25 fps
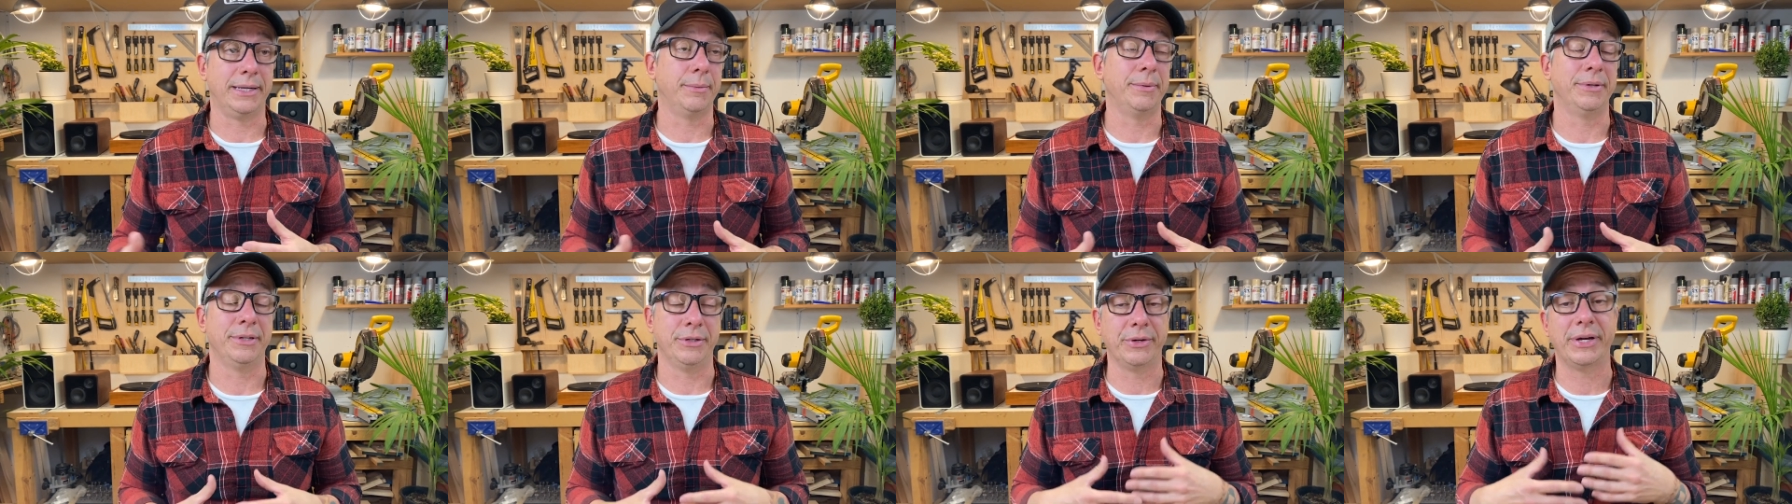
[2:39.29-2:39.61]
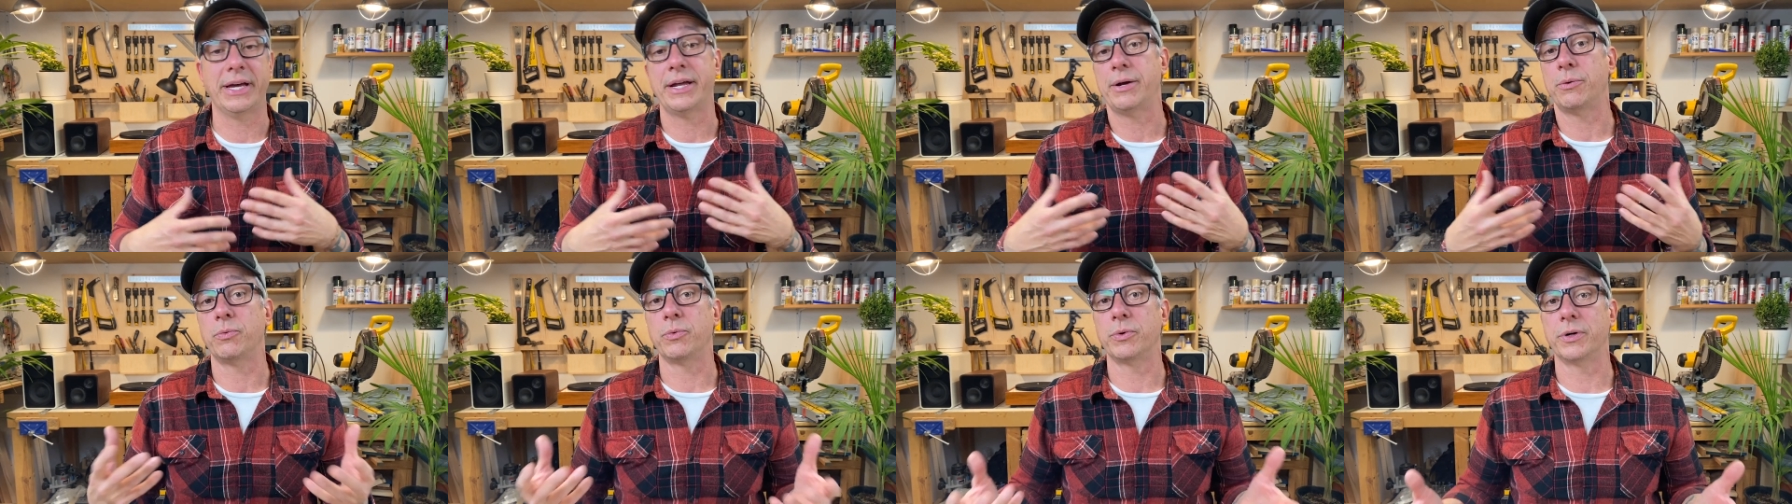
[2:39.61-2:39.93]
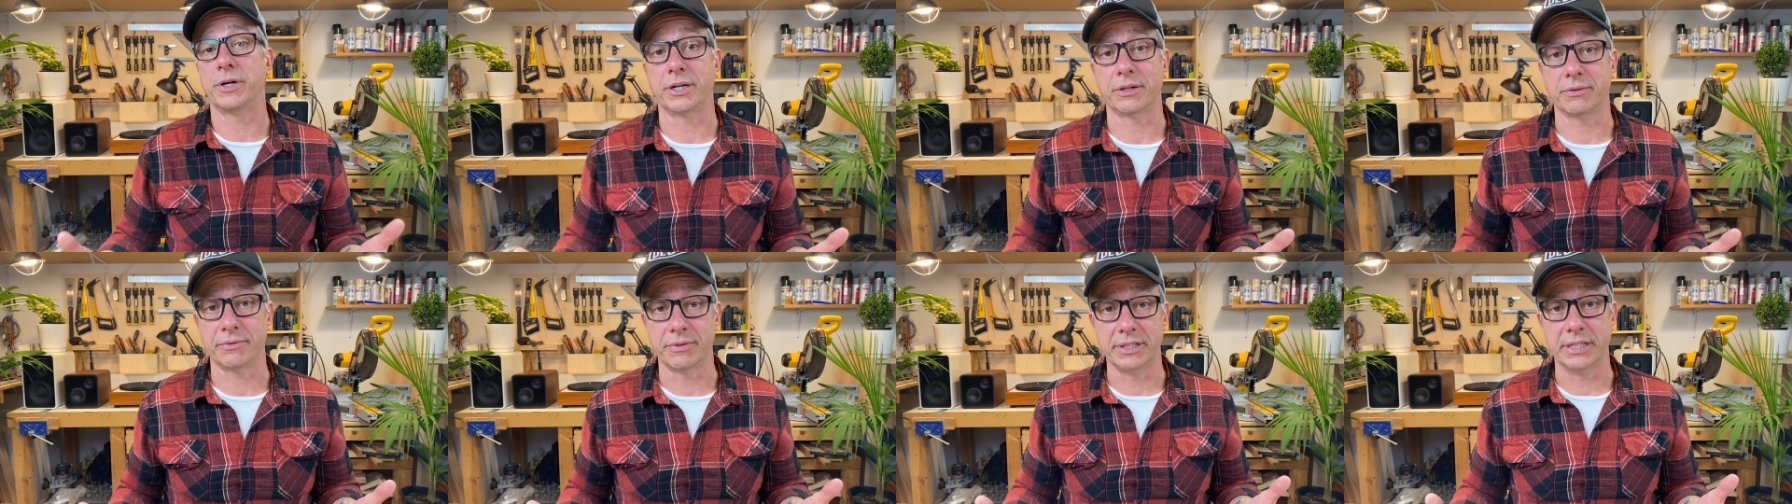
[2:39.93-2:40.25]
I mean, you gotta
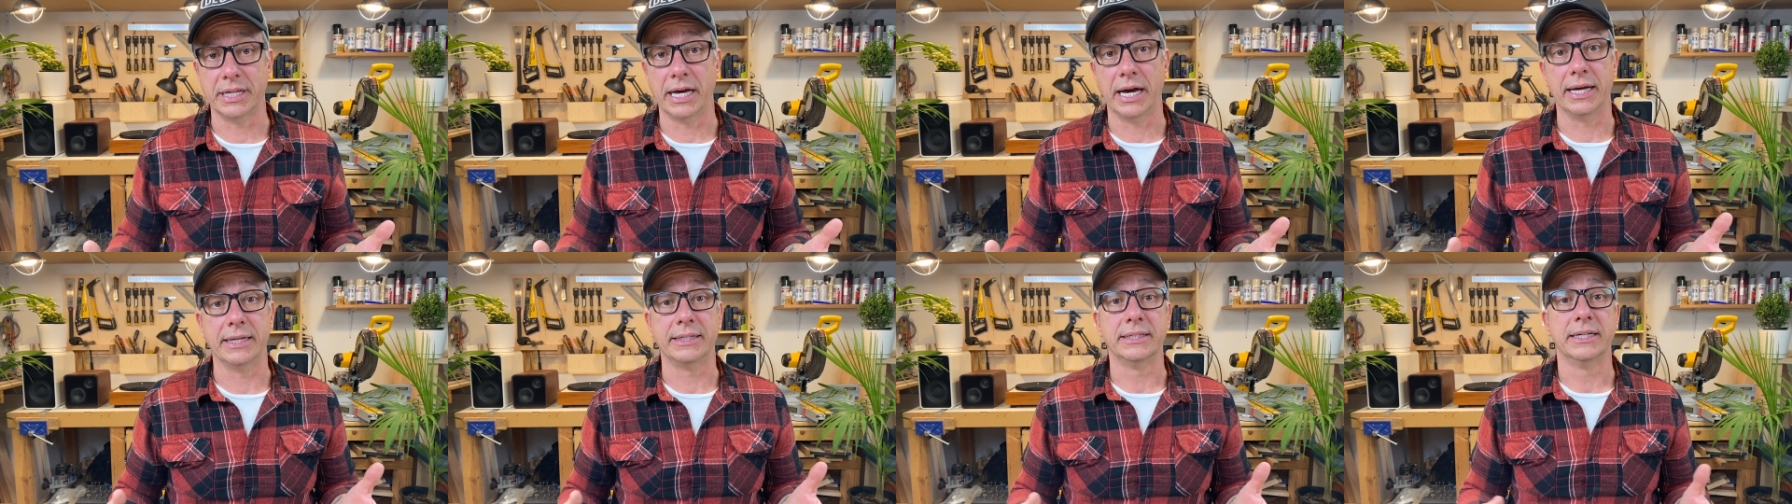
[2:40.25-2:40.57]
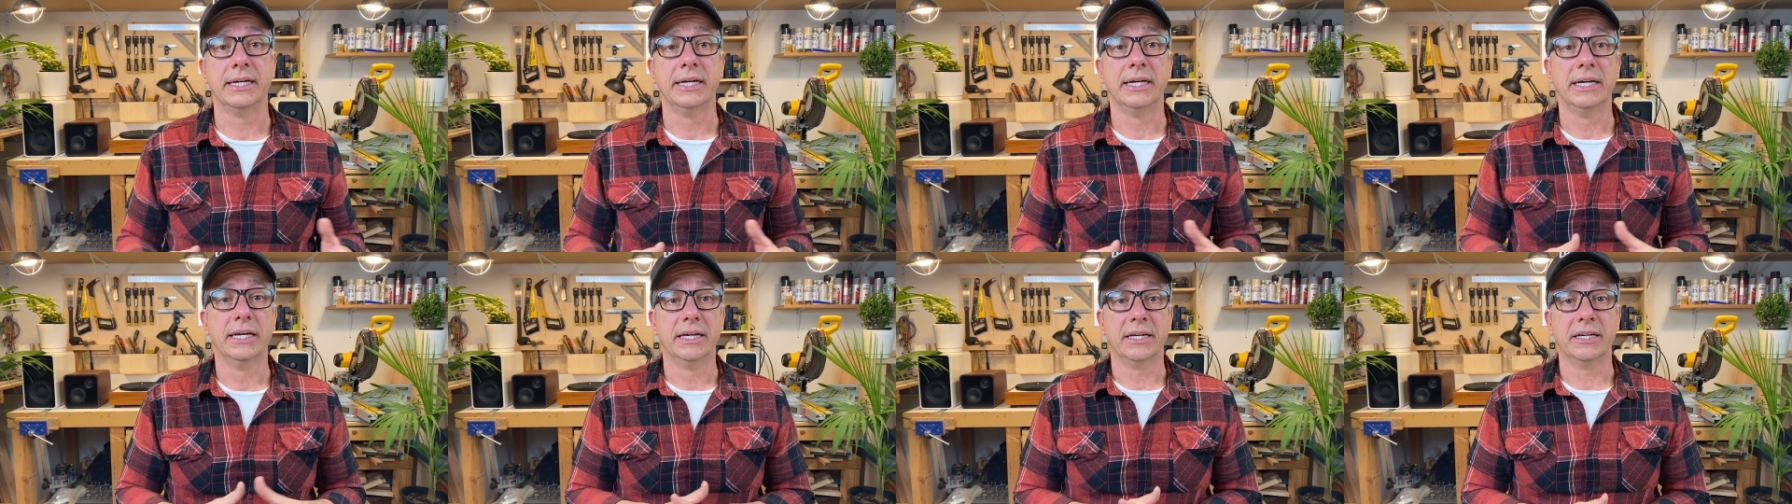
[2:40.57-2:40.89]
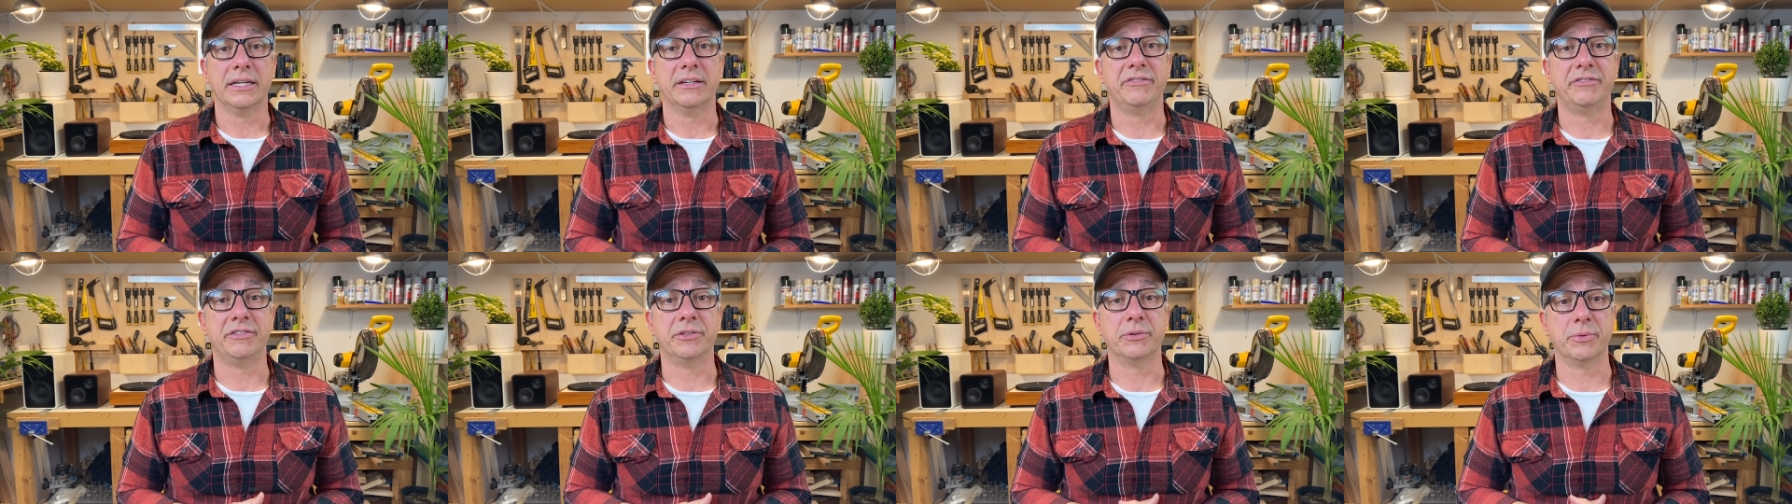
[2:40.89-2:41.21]
work with that
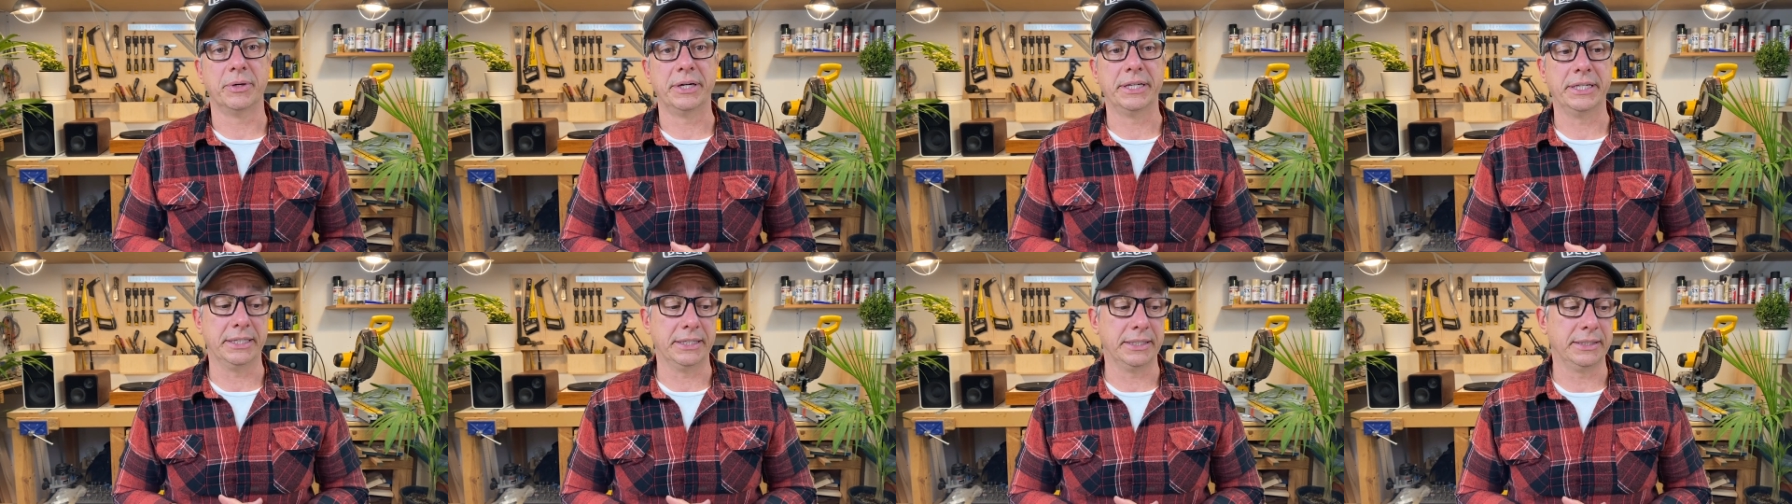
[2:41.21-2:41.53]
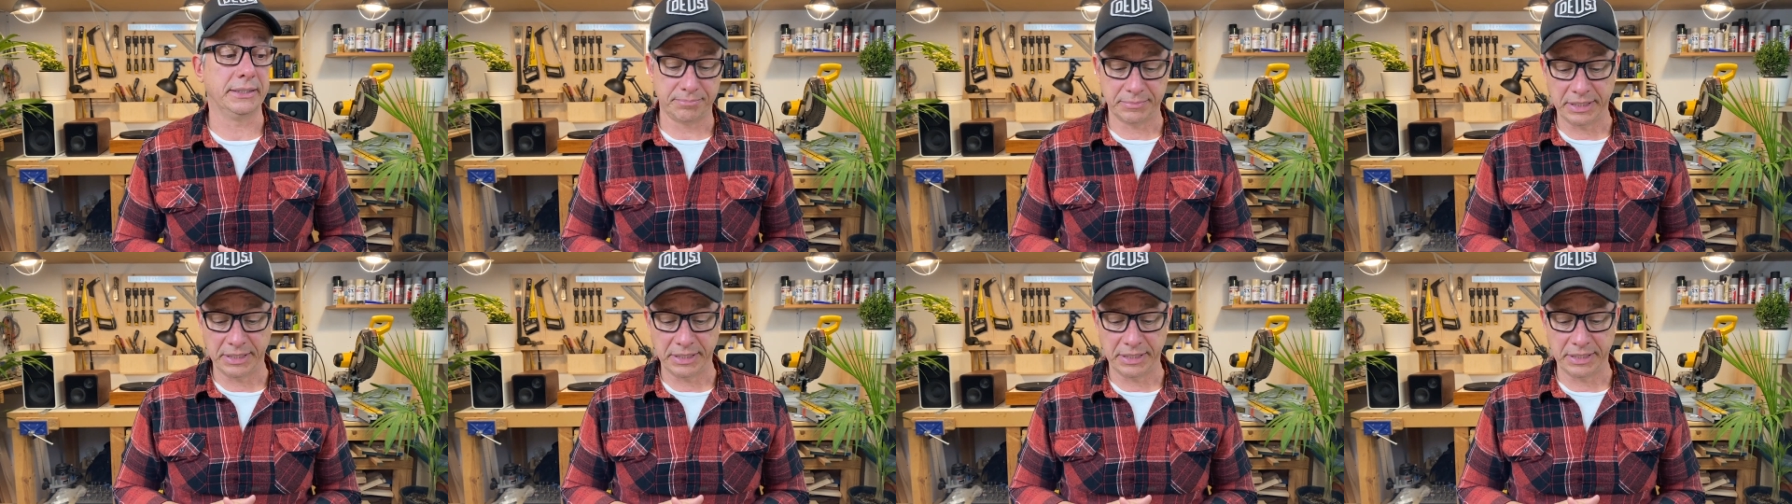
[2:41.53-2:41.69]
if you wanna